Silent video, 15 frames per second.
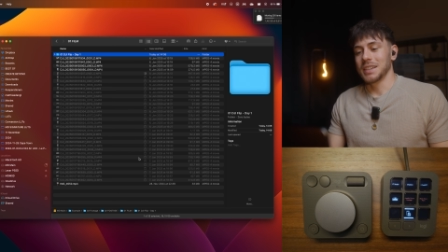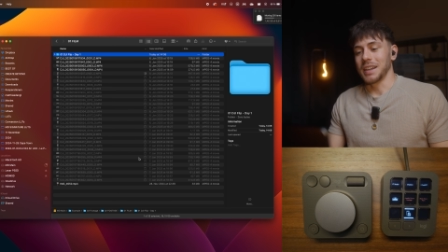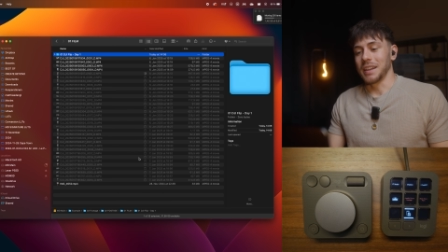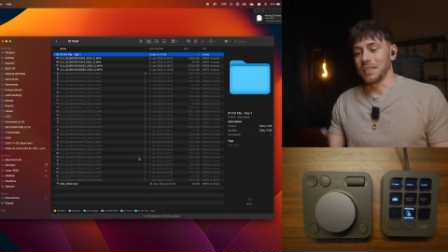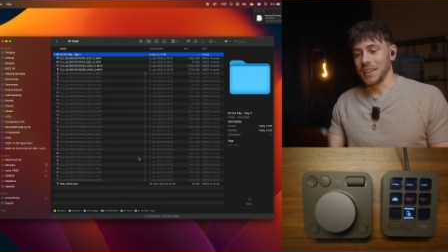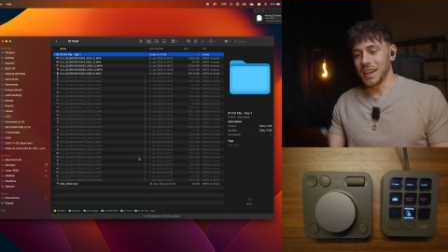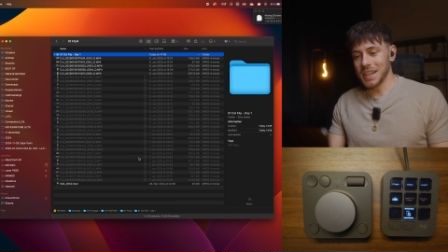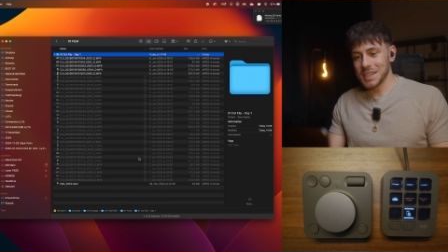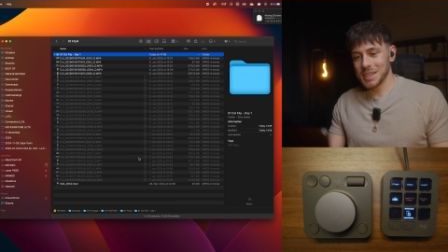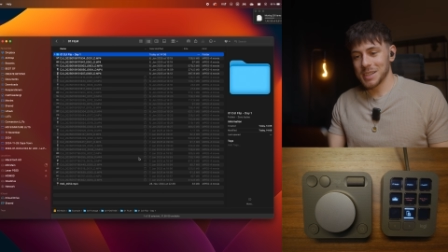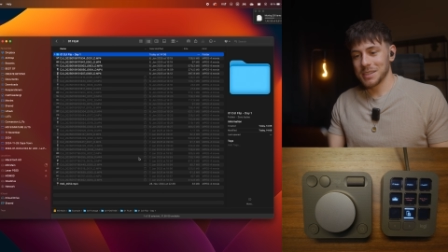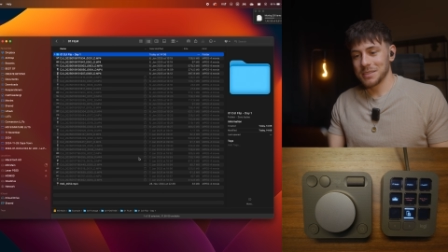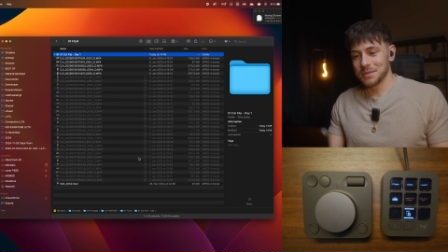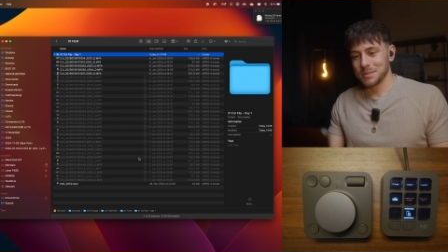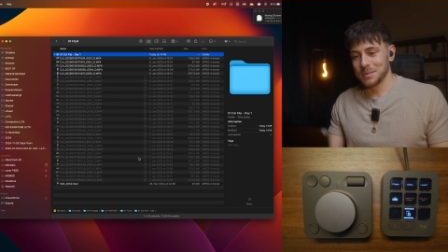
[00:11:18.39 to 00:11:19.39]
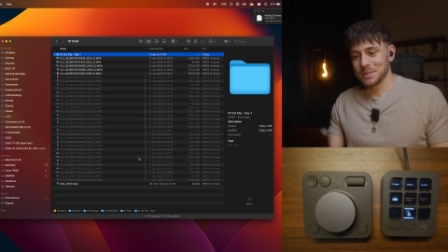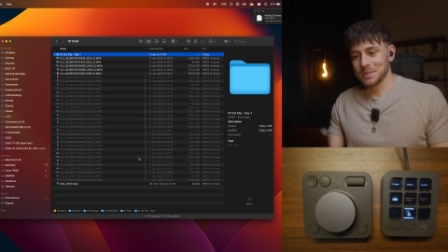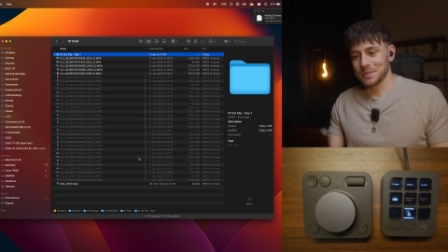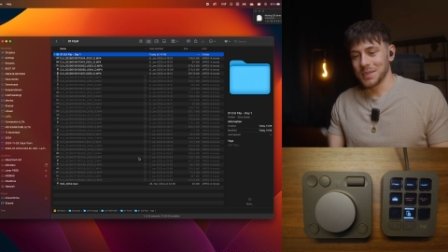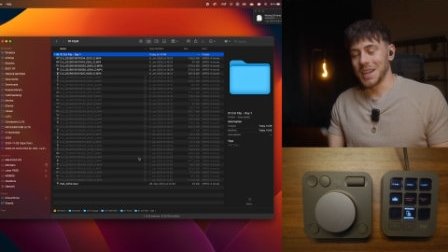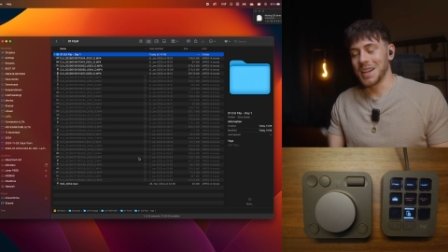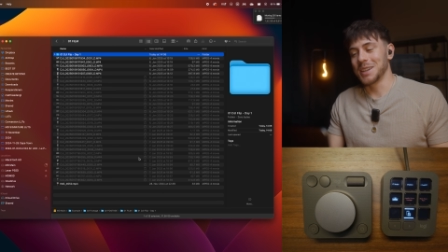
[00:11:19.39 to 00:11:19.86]
And that's
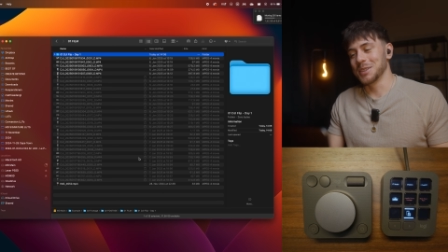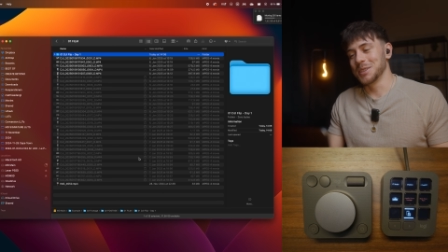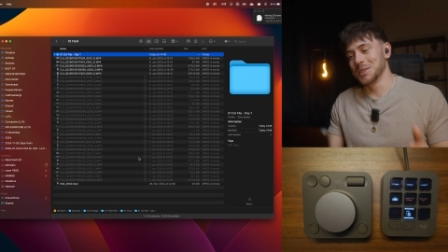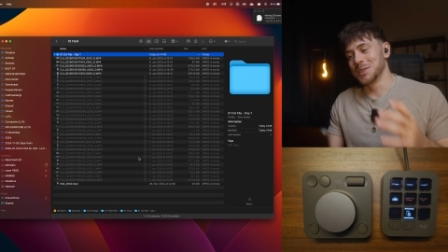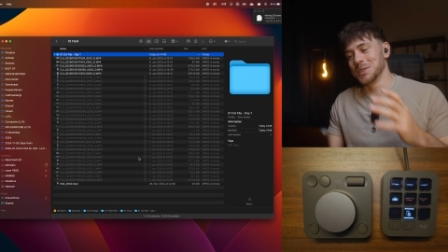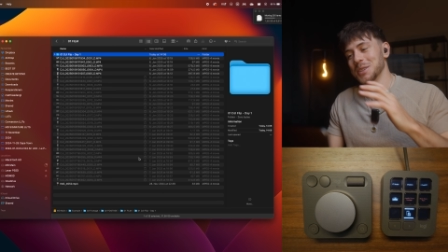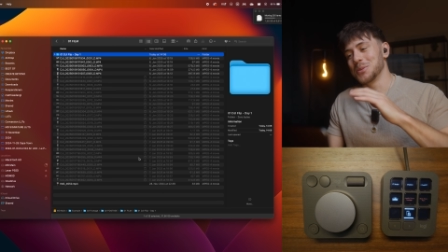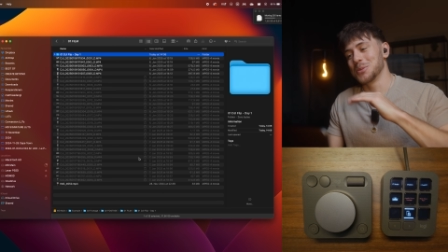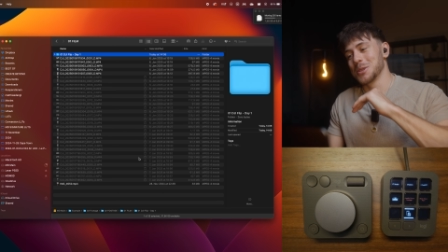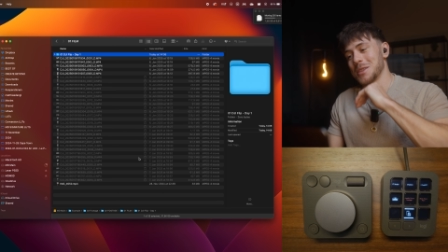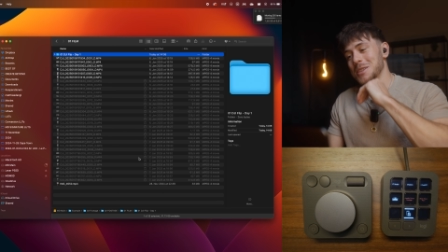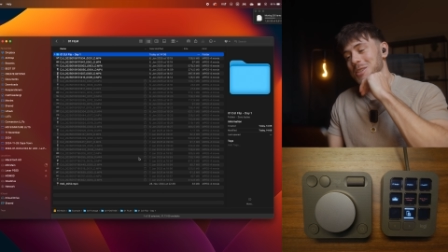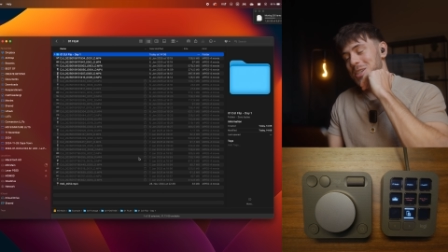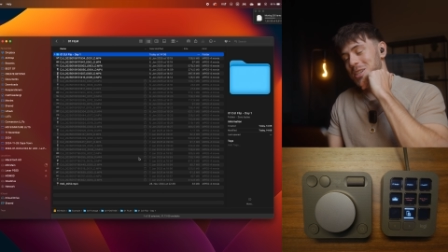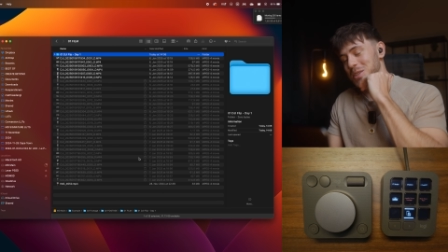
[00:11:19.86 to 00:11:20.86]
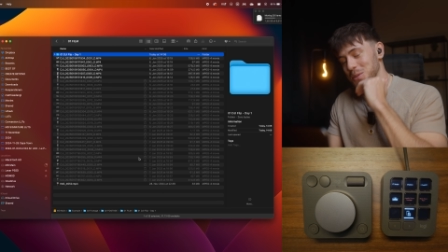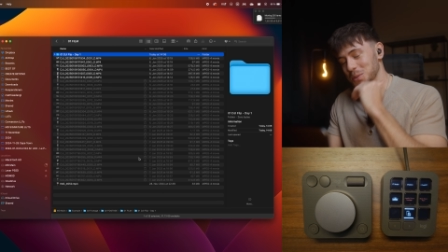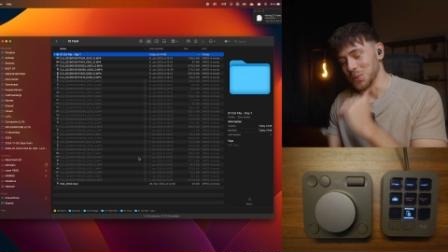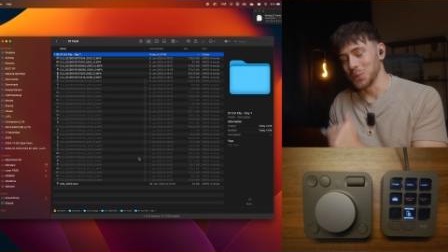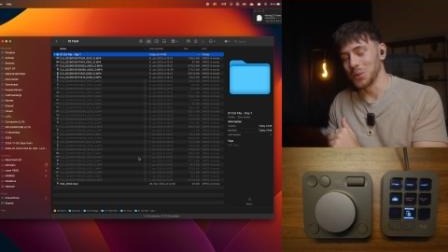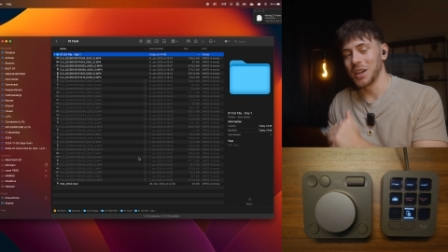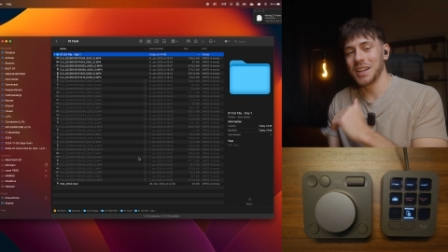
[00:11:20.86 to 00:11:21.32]
how you do it with just
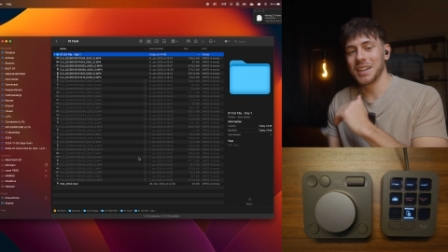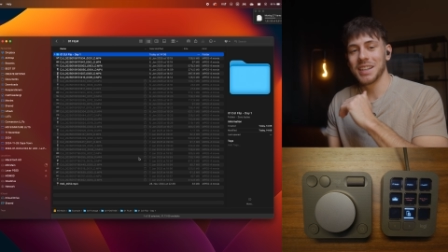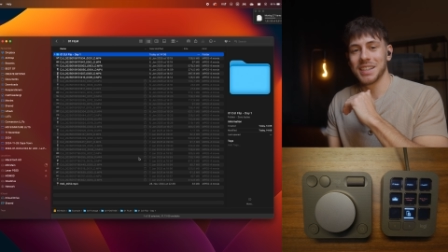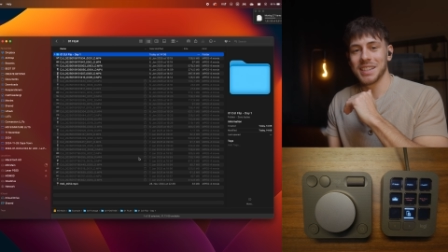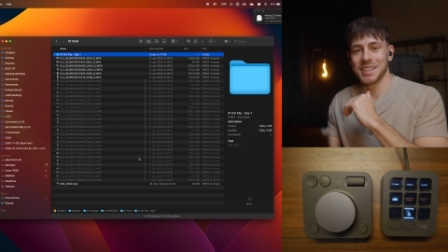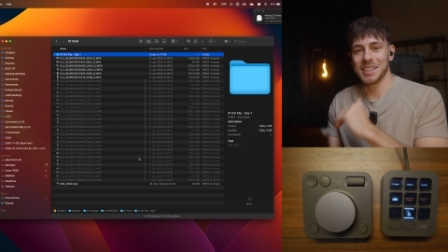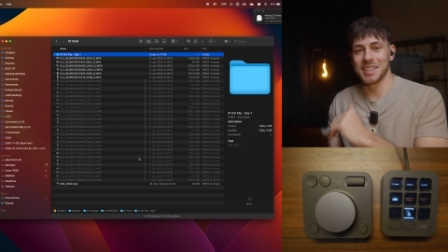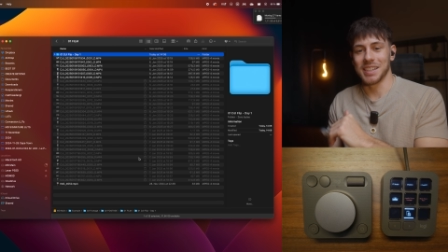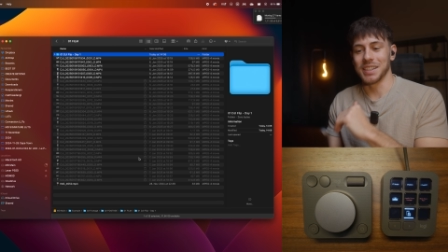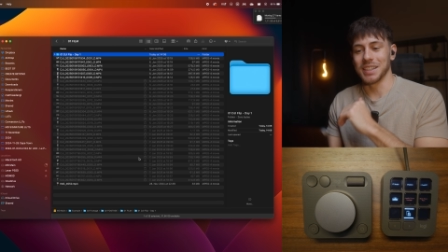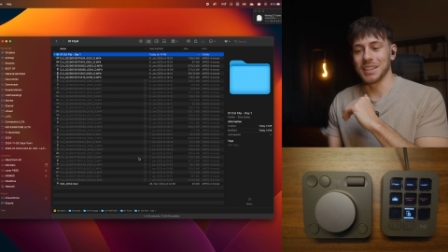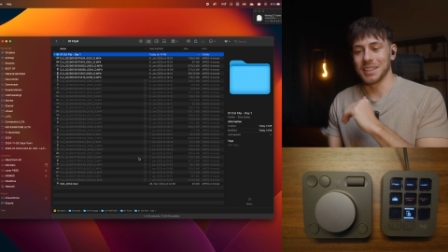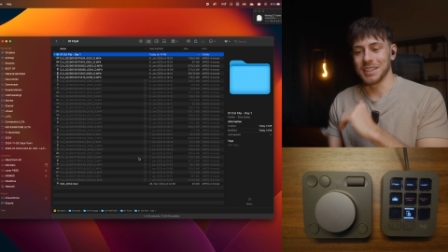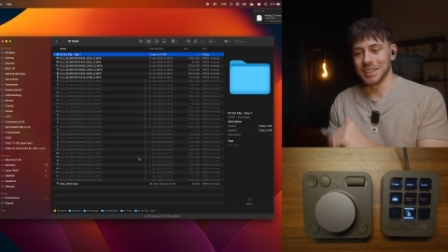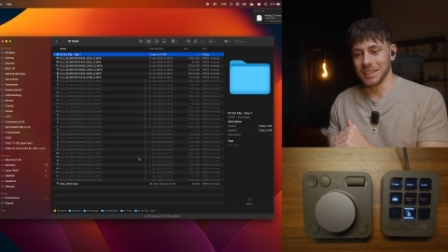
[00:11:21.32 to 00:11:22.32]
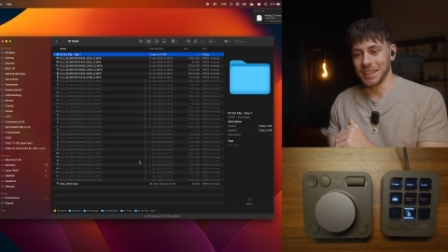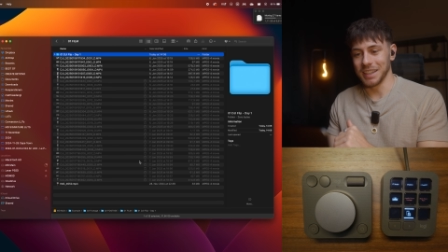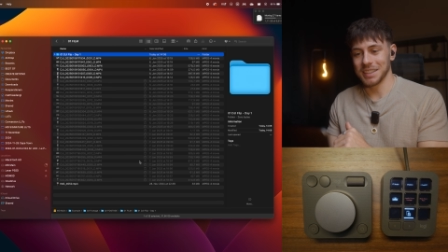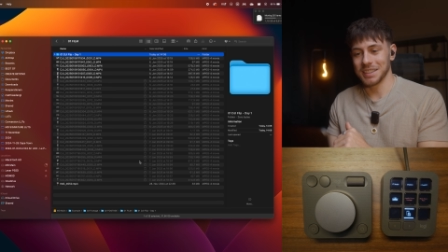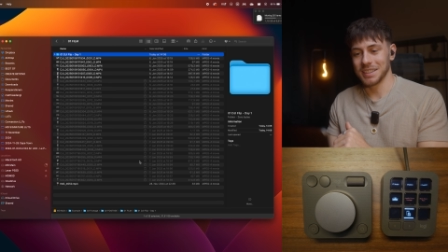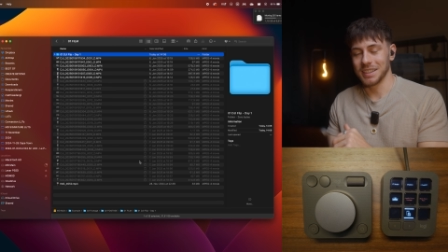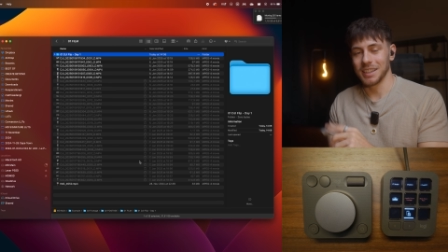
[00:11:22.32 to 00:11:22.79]
one single
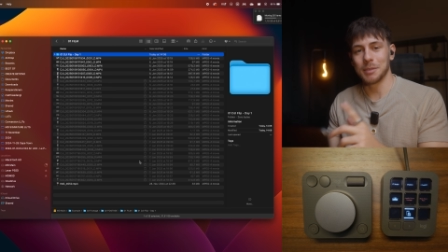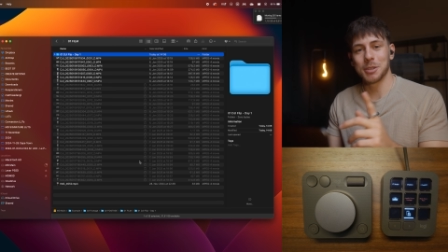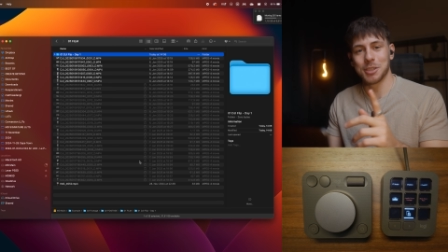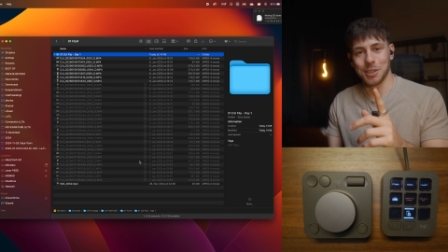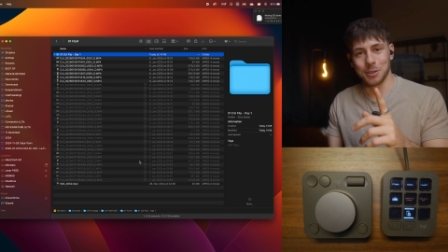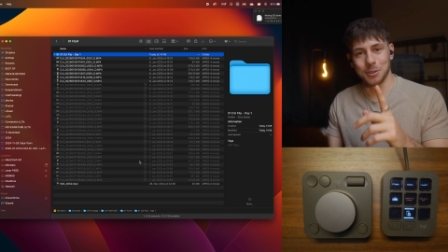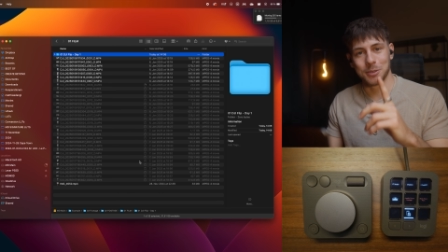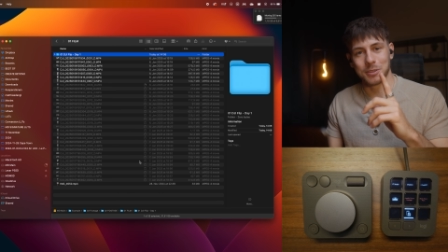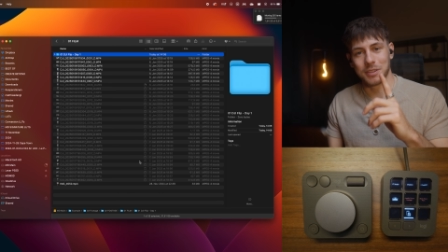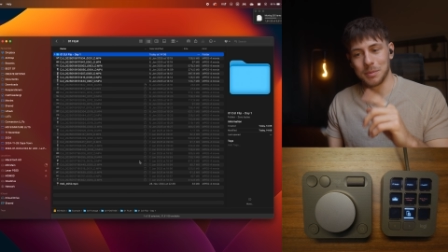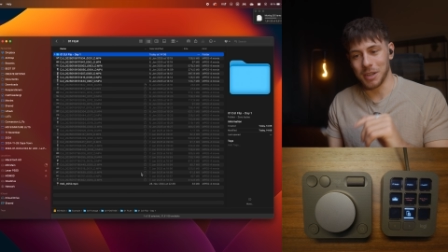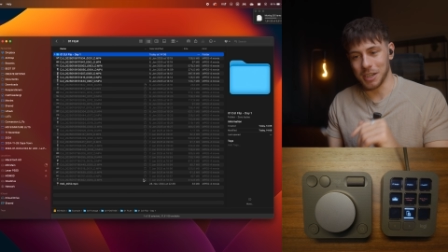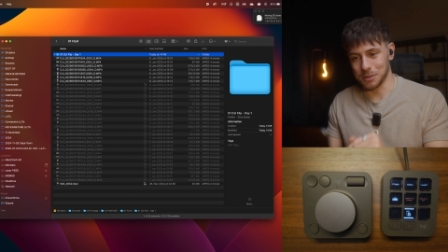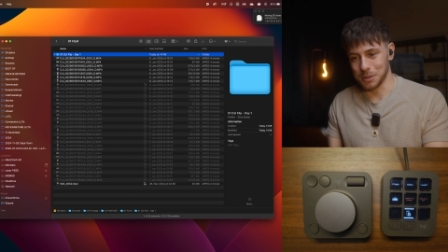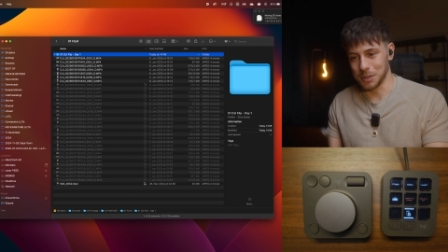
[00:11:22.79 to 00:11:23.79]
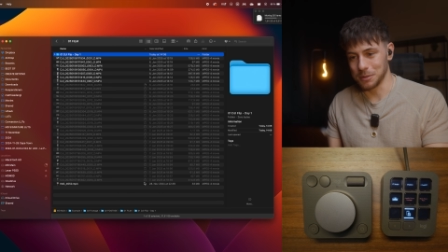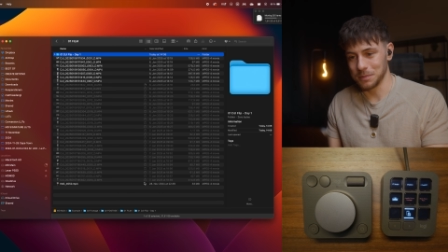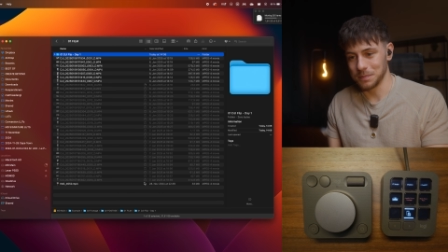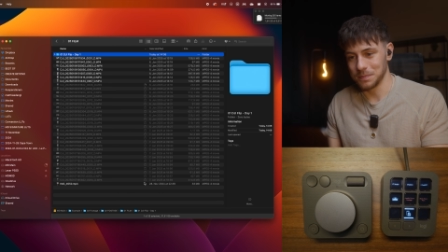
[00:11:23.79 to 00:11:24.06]
click. Let me show you the macro.